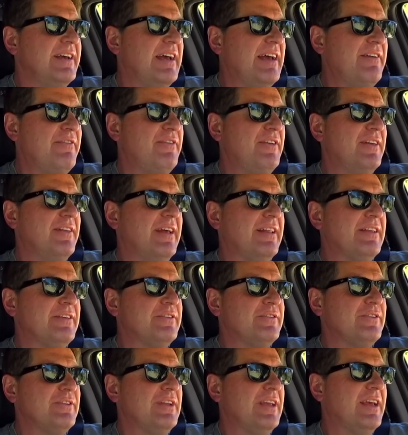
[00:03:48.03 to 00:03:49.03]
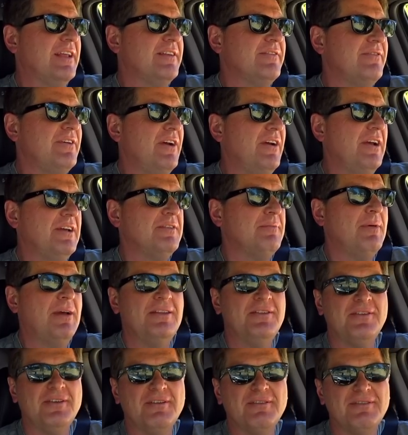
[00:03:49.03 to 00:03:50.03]
I feel like this is going to get very
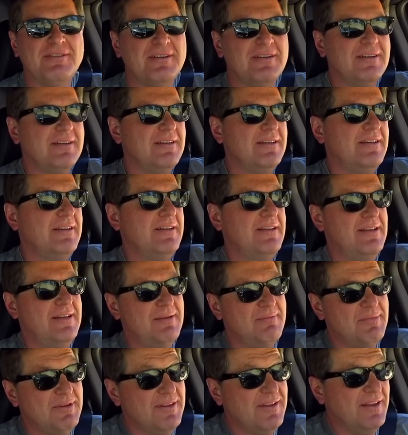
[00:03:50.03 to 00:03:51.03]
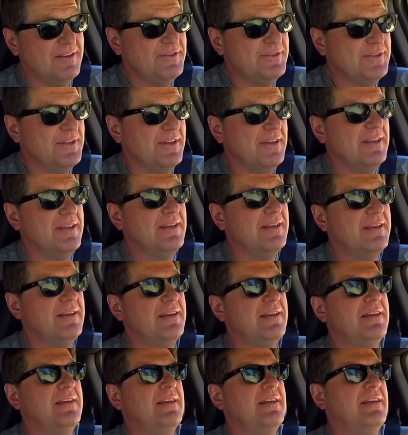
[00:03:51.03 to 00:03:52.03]
expensive, potentially.
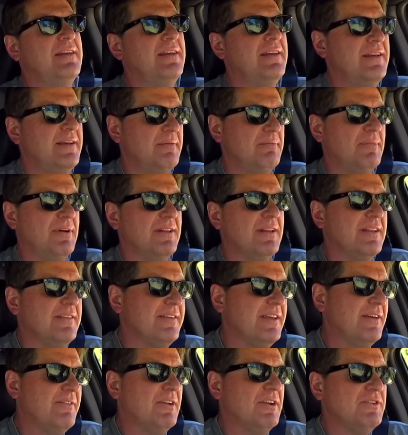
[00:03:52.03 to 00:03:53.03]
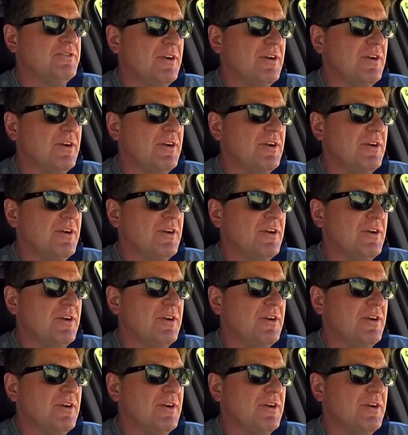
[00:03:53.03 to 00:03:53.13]
But let's give it a